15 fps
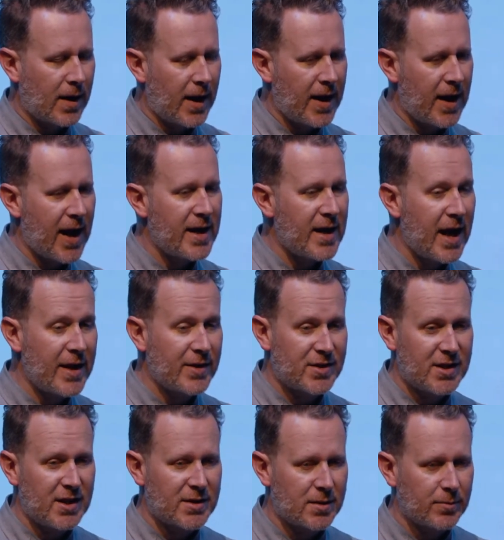and
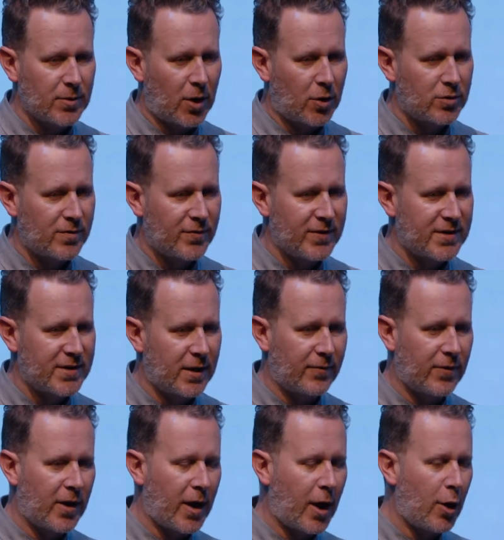set some goals for
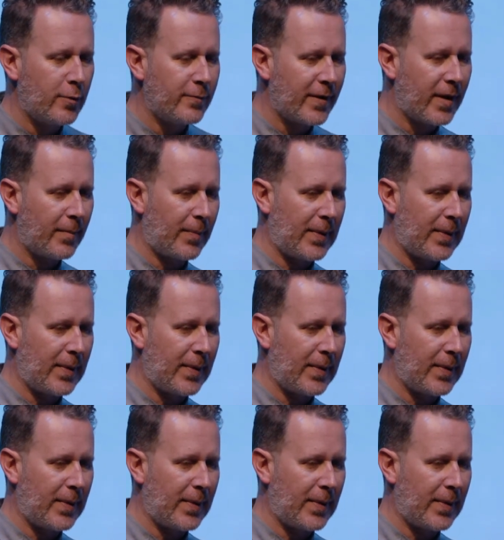yourself. Like over the